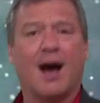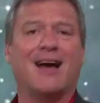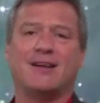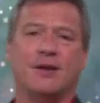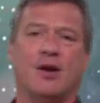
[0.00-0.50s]

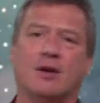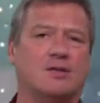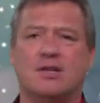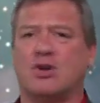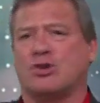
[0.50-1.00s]
I don't know.
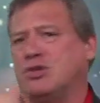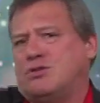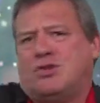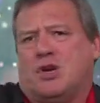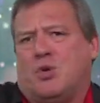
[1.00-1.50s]
These are
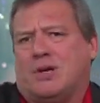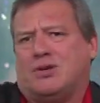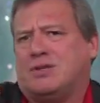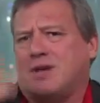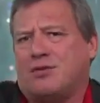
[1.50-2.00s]
just three quick
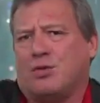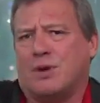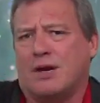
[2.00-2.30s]
tricks I thought